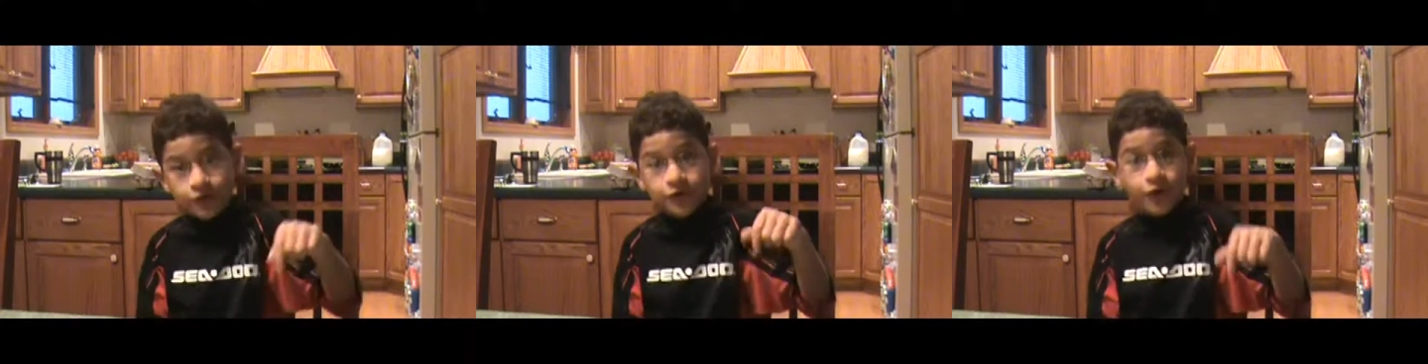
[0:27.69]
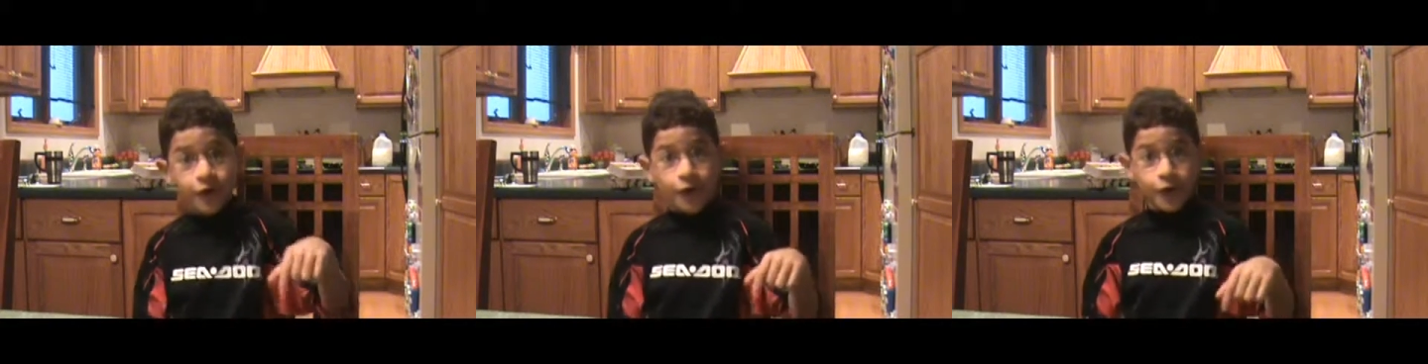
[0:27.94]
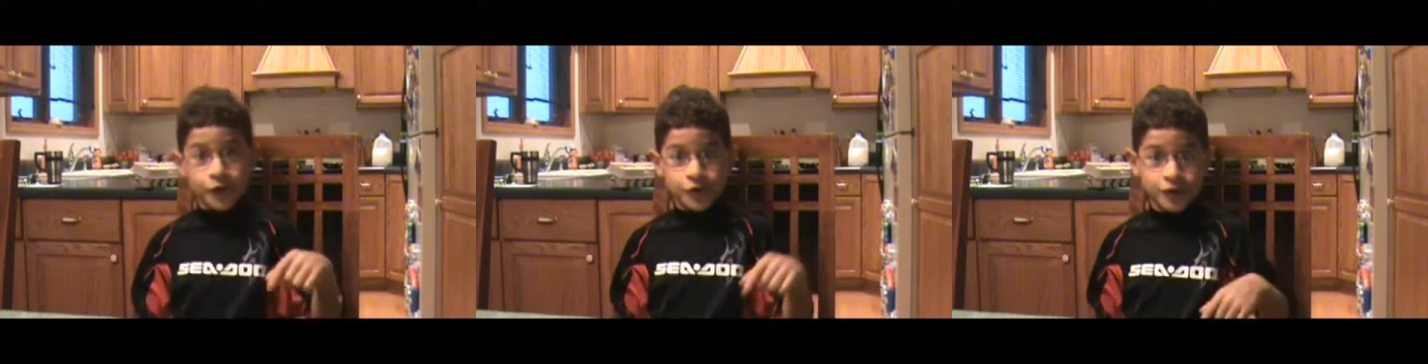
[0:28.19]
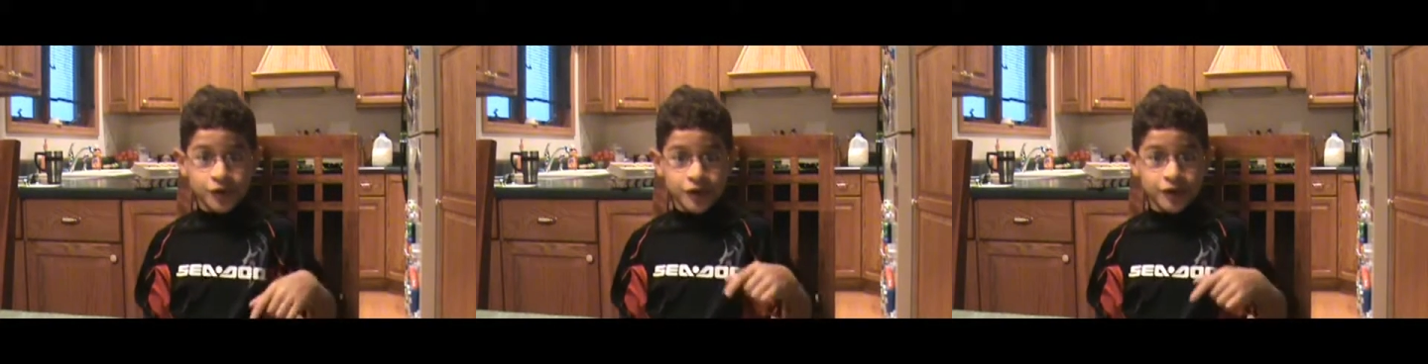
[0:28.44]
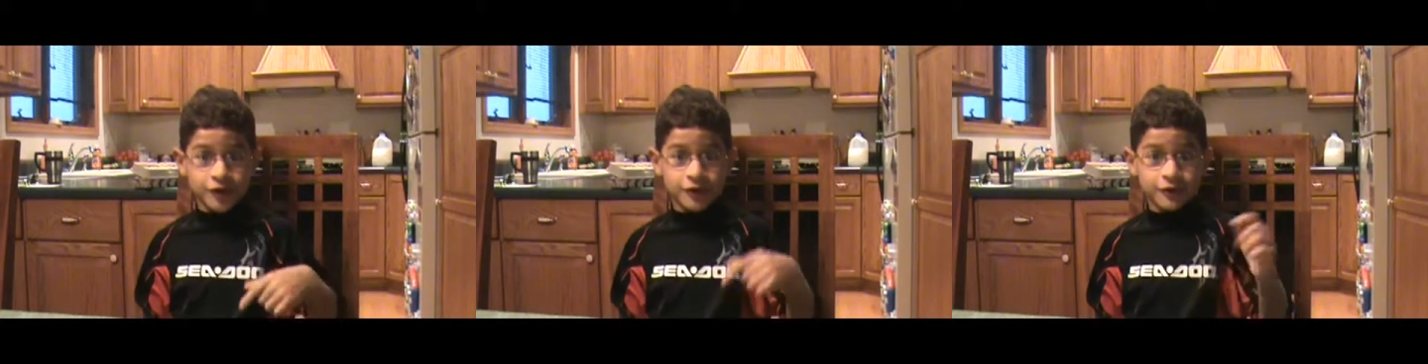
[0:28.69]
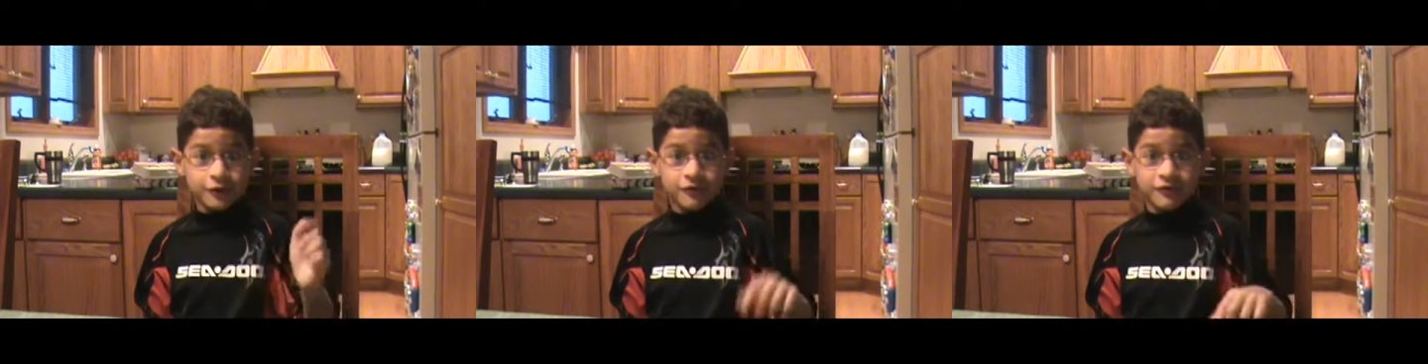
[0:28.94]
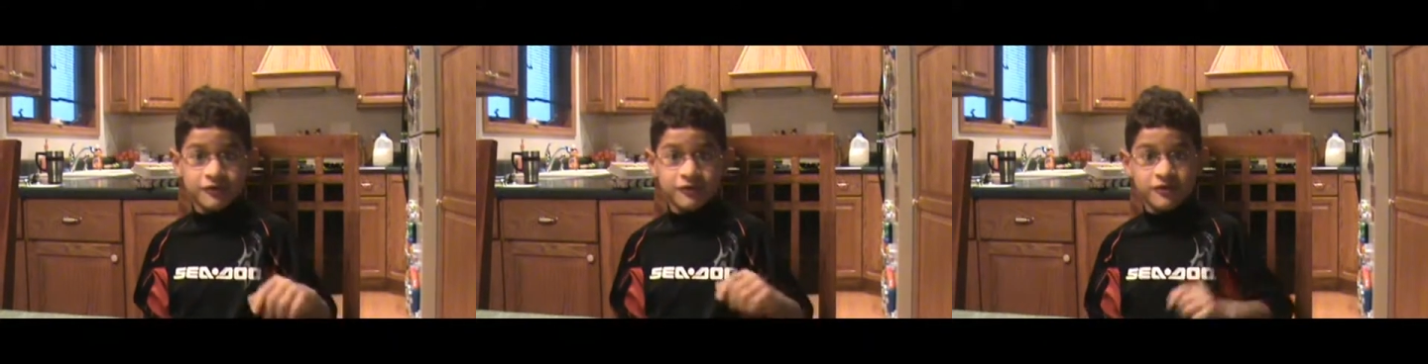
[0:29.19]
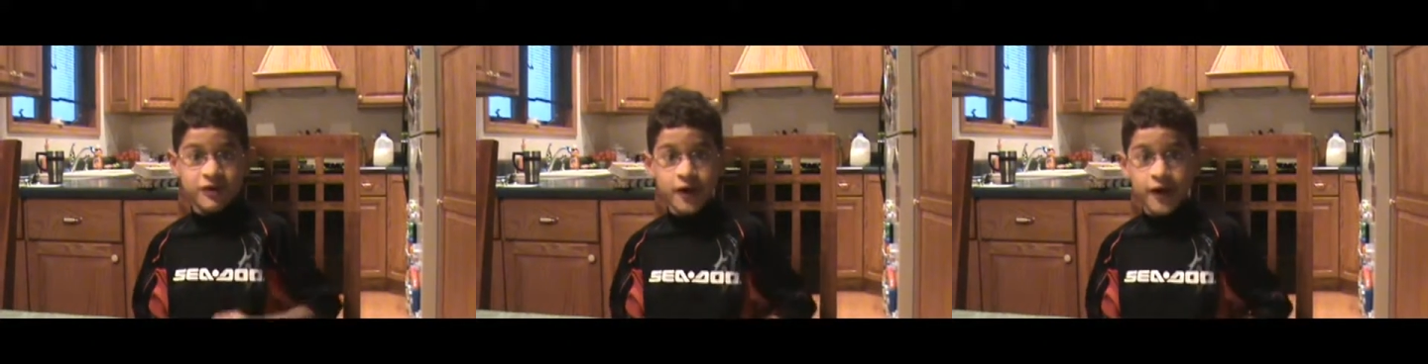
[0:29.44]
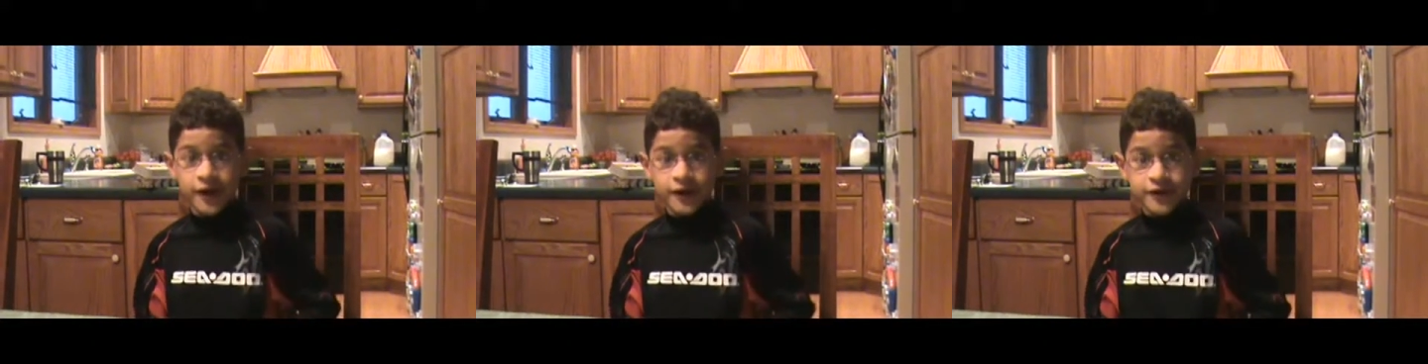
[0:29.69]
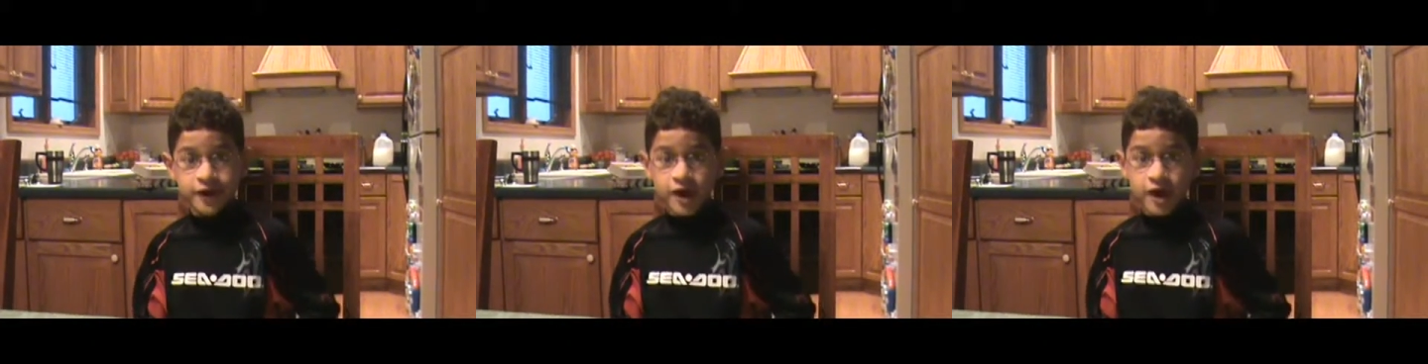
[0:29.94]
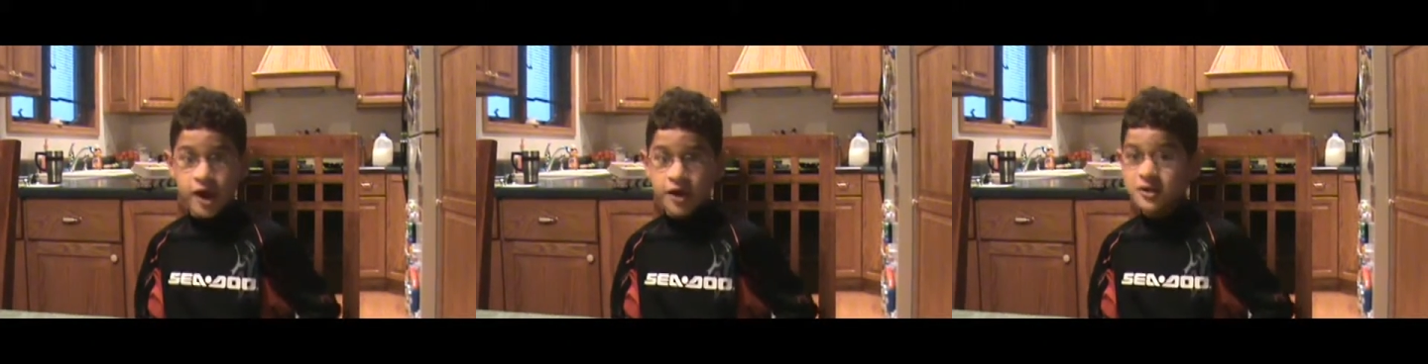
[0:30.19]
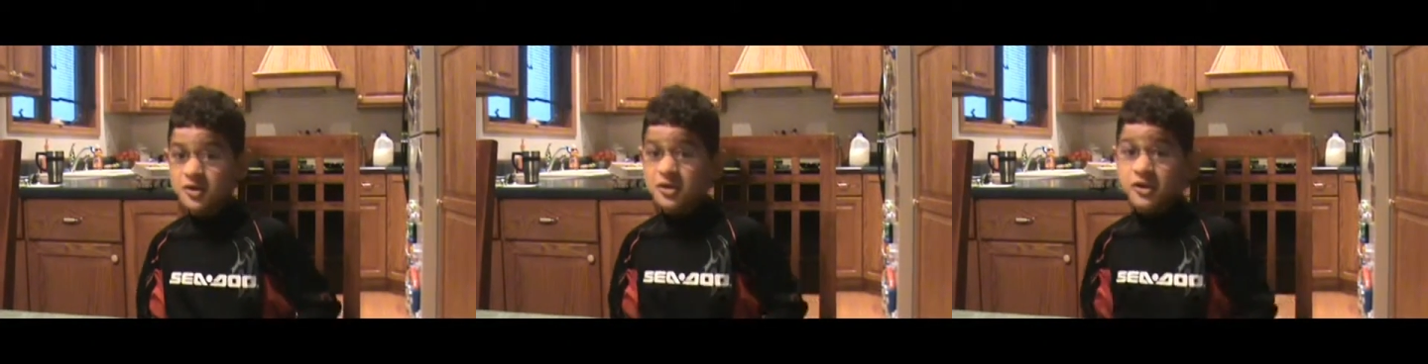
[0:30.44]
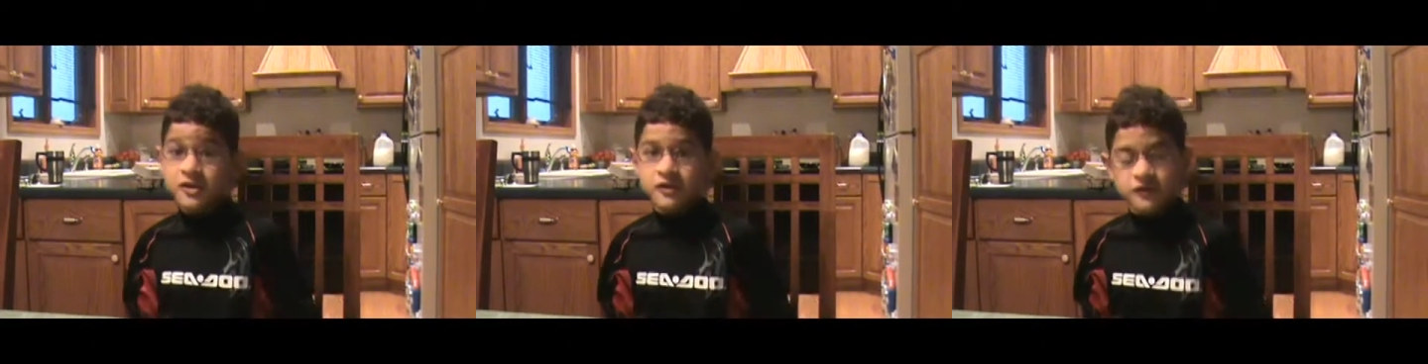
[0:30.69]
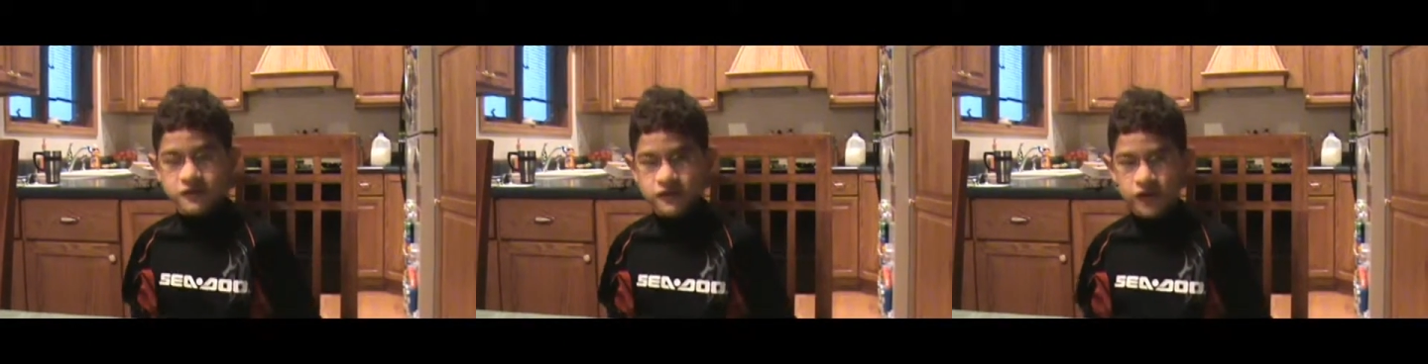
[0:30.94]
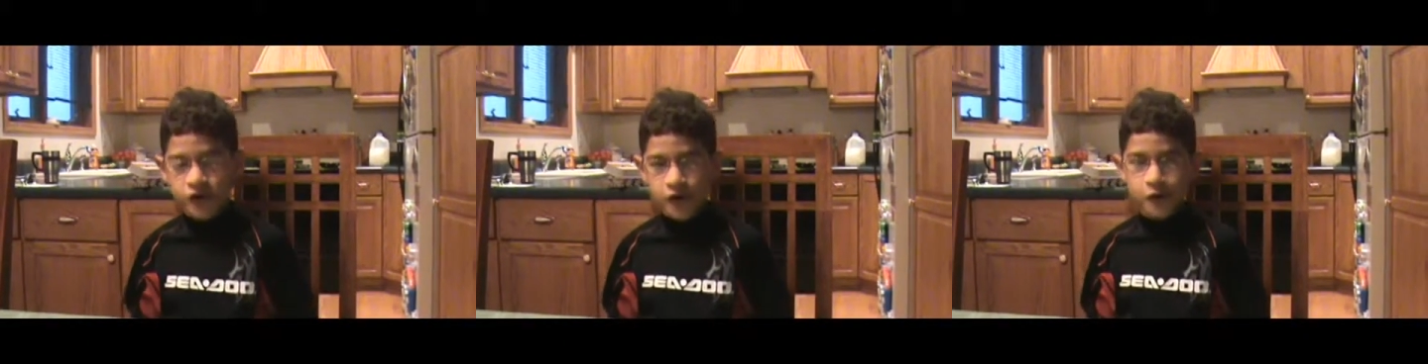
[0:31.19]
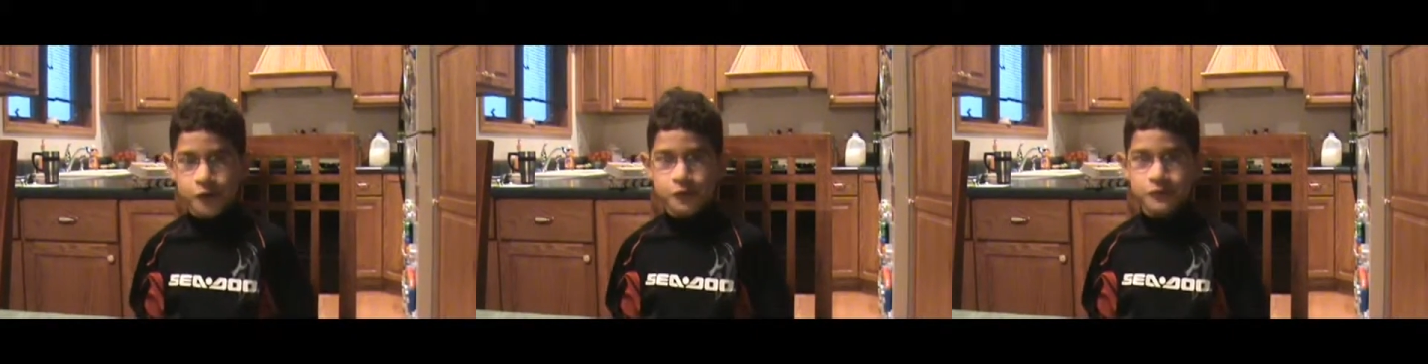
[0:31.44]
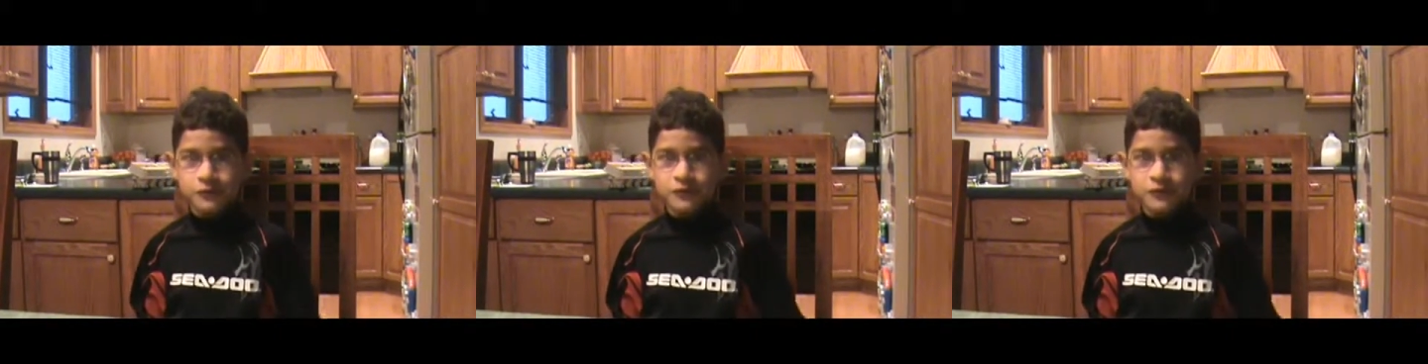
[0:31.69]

or near China. So